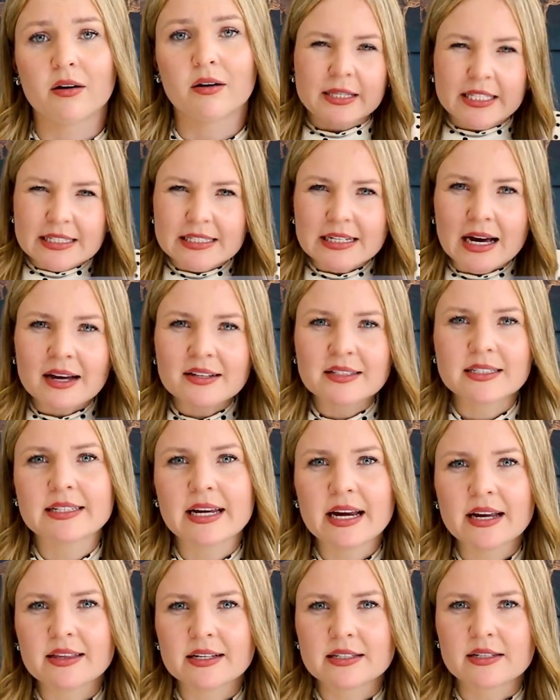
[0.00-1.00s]
But start to
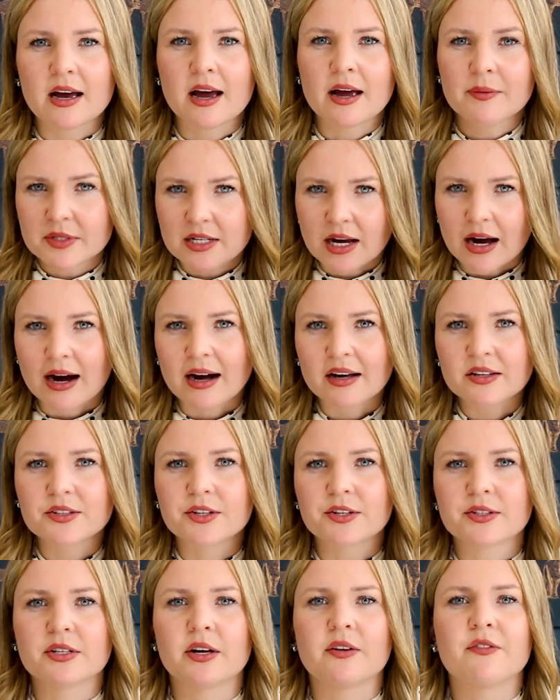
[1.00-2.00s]
take the time to ask
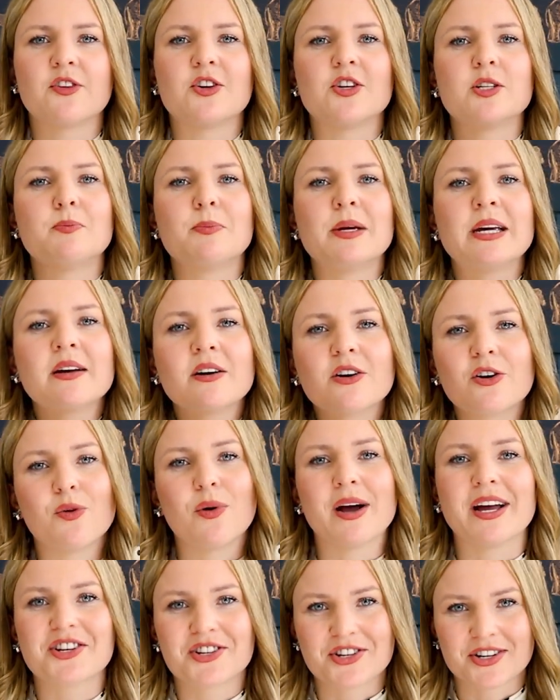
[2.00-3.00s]
yourself those bigger
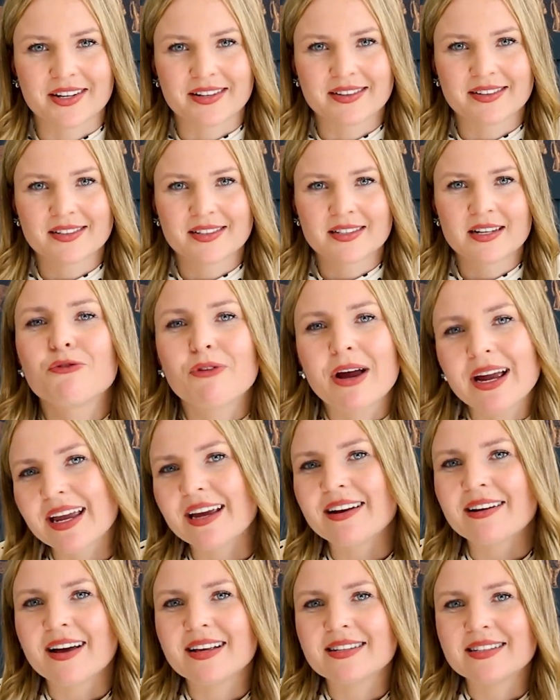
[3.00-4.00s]
questions.
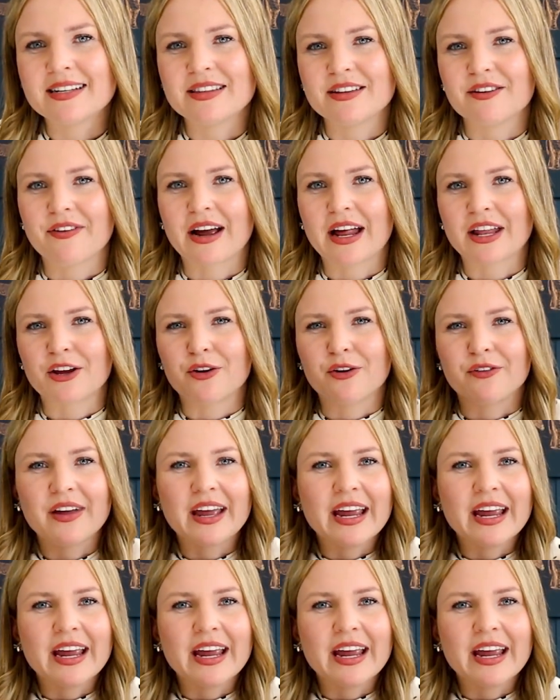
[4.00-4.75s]
Recognizing the value of